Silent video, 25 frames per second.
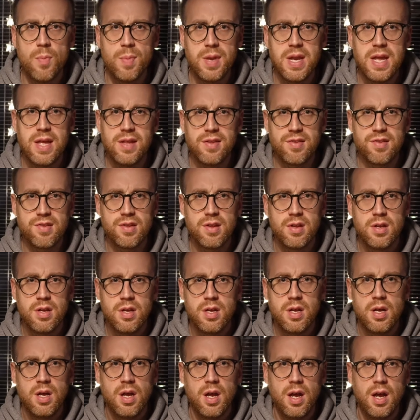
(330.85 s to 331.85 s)
minutes,
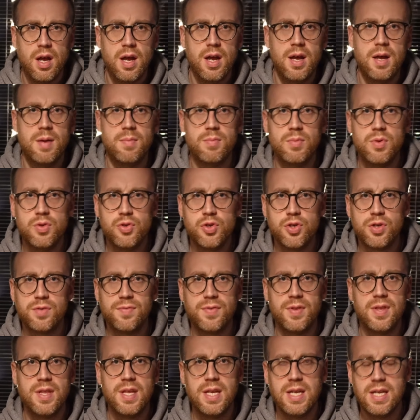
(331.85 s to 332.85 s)
just
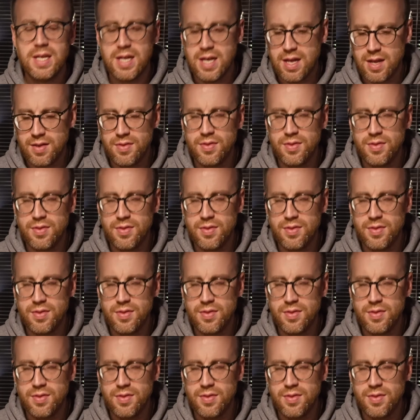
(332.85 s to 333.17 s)
for the